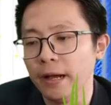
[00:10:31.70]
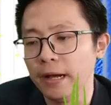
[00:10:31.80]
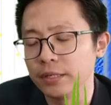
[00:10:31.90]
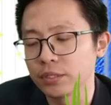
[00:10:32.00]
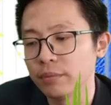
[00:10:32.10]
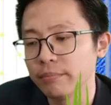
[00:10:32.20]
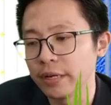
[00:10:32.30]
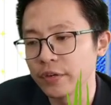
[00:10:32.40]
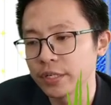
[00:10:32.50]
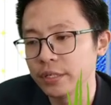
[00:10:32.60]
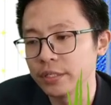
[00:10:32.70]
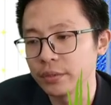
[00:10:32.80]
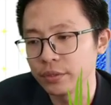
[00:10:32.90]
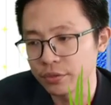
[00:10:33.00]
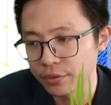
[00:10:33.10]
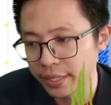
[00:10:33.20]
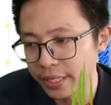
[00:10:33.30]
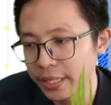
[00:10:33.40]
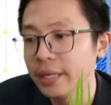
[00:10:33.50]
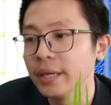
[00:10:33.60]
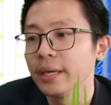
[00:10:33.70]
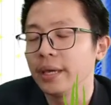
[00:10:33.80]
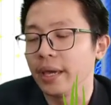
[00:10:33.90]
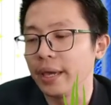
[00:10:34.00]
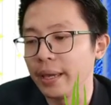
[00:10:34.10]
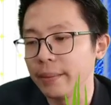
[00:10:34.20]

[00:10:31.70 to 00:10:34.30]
So magnification is equal to 3, and